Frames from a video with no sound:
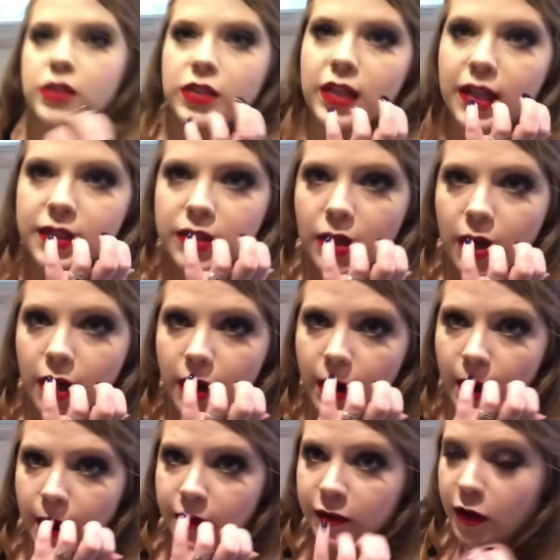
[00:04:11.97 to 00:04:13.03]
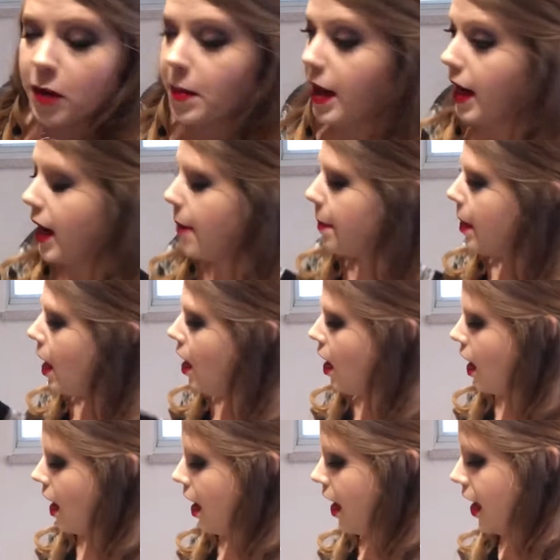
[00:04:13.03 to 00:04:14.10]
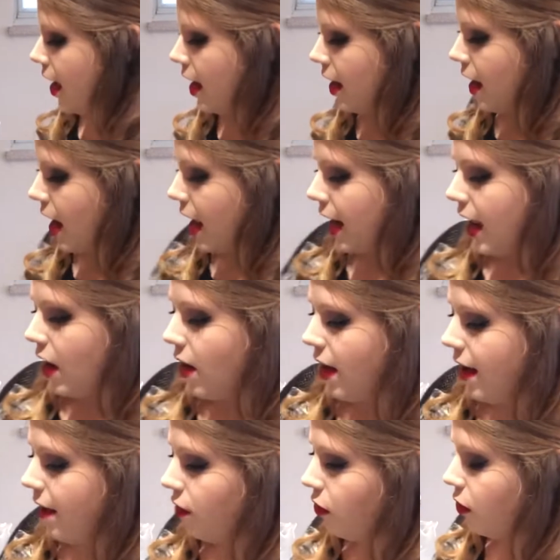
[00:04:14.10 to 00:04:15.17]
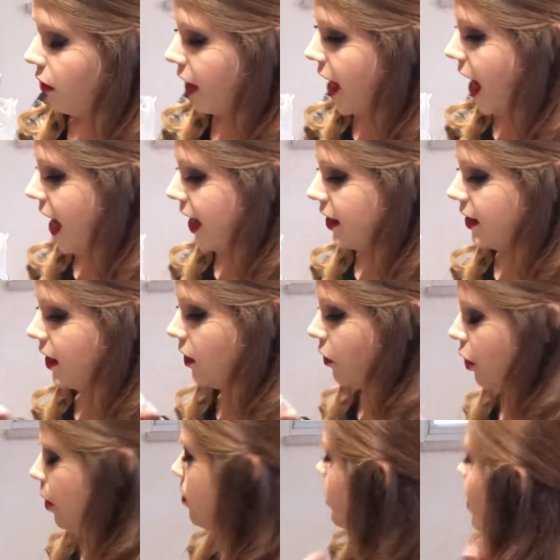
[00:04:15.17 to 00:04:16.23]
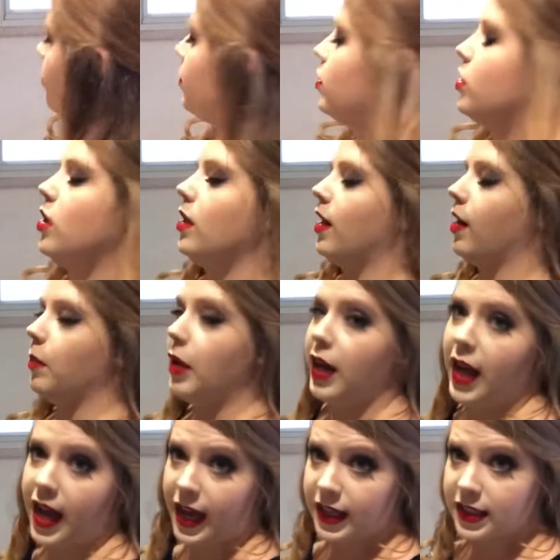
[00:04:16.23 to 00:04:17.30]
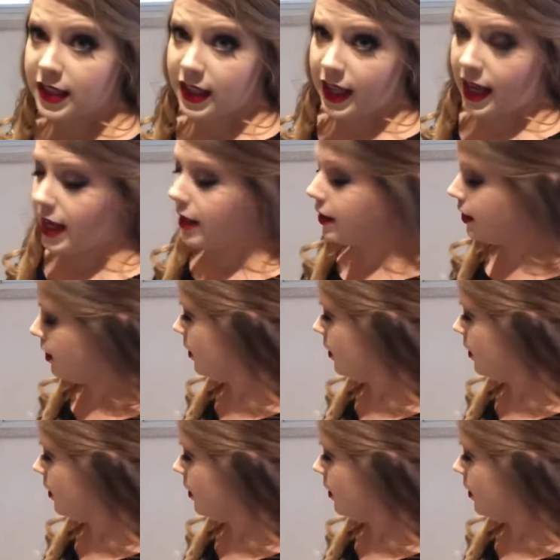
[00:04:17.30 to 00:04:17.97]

so that's gone on for a minute. And I now have 3 eggs at a room temperature that I'm going to add to this.